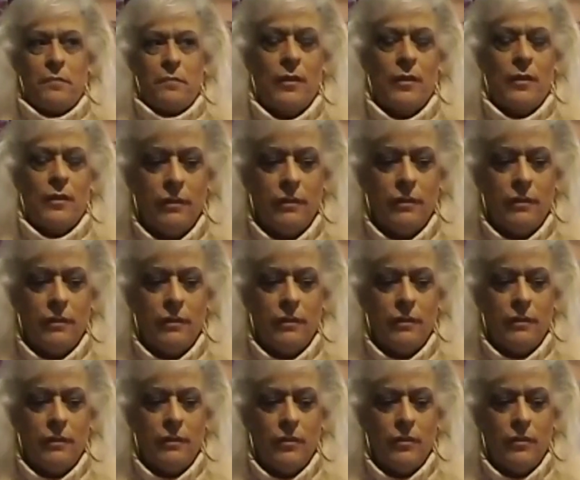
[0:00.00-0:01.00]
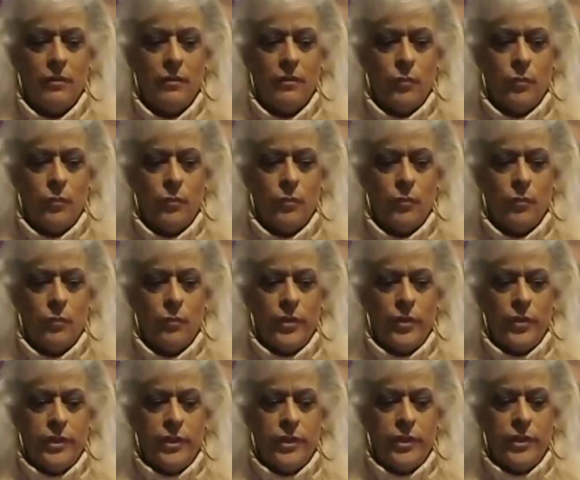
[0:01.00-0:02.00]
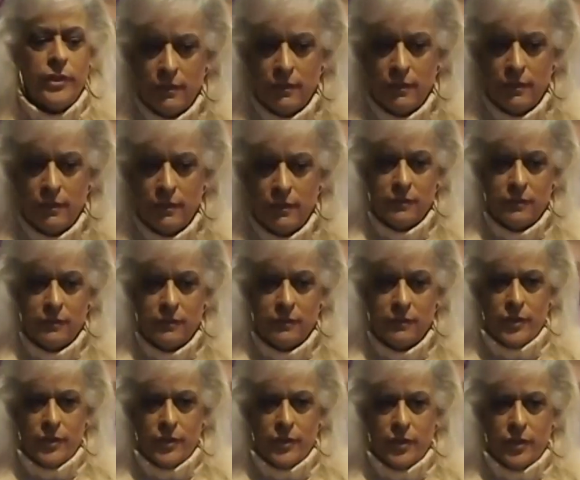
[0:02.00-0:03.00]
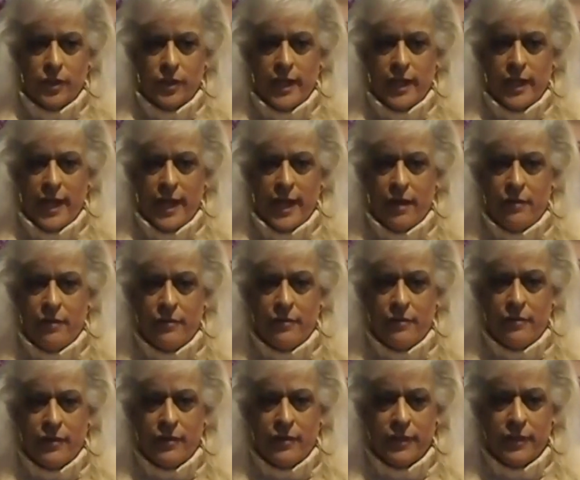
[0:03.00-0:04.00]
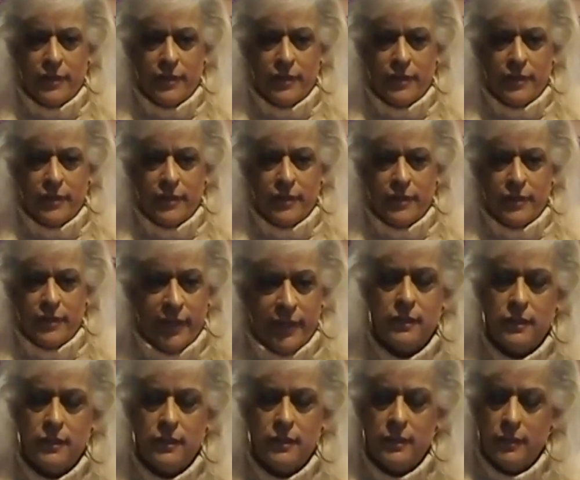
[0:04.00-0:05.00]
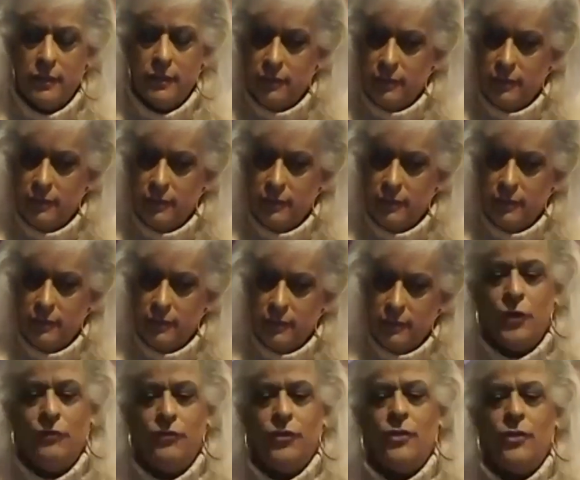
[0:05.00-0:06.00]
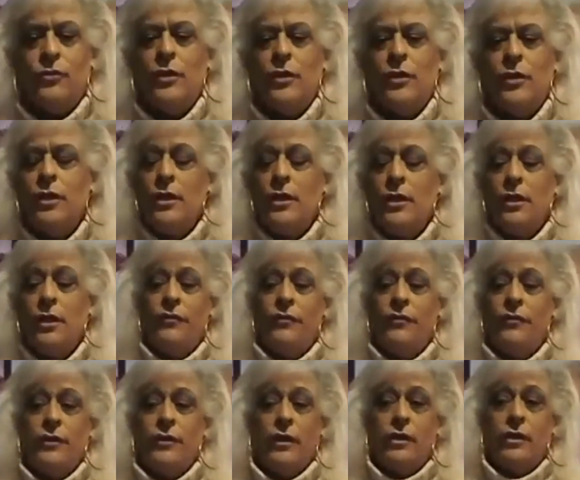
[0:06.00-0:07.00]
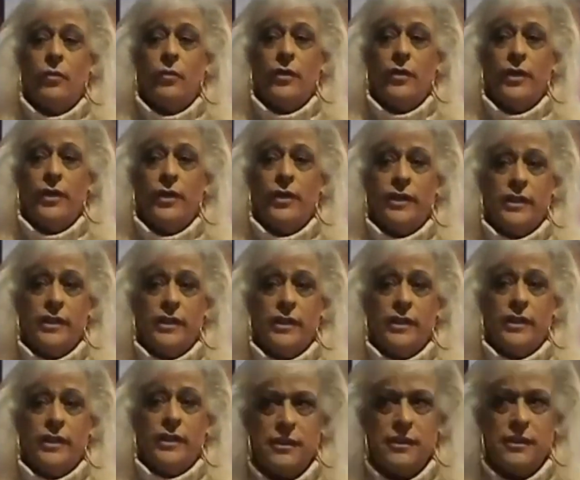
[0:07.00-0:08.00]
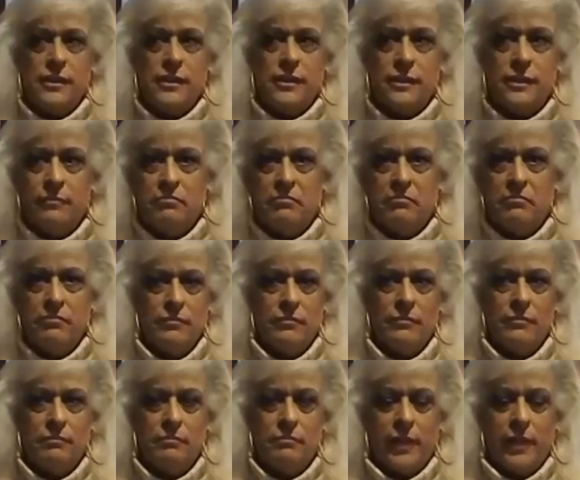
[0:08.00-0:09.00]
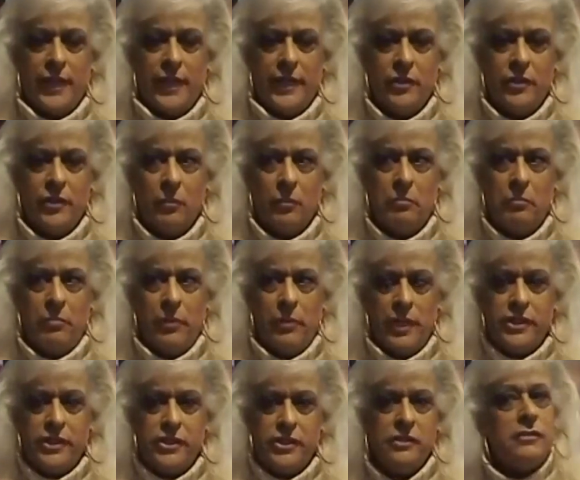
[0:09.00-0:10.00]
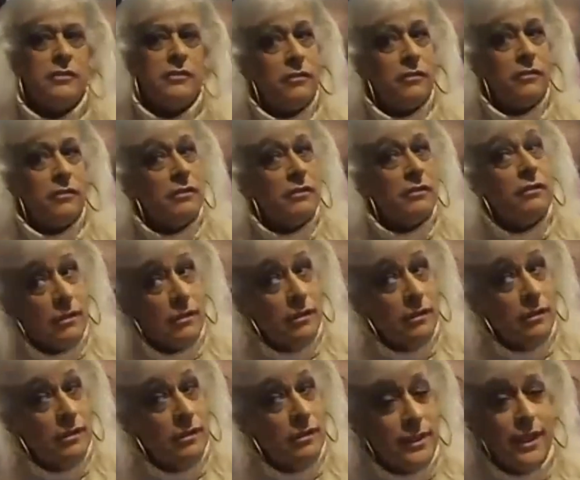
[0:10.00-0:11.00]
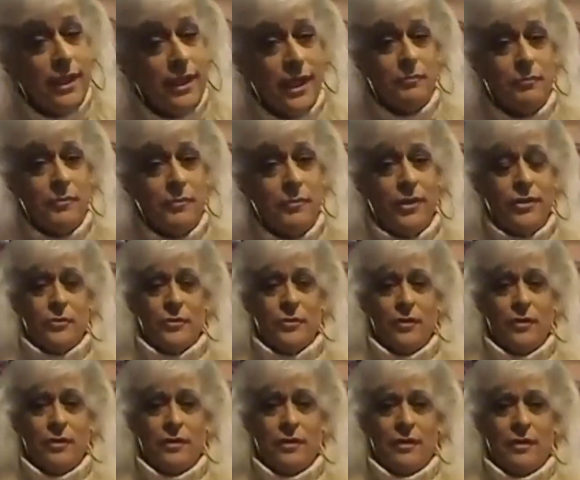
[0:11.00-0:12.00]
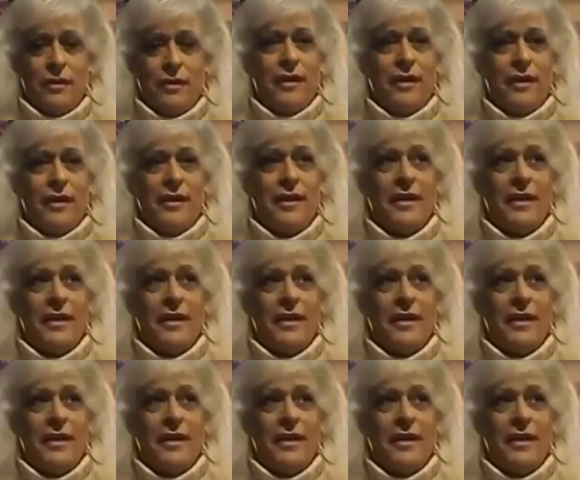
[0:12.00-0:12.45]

when you'd rather be silly when your character is being silly, that's got to be part of you. If the other one is just a plain old bitch, that's got to be you.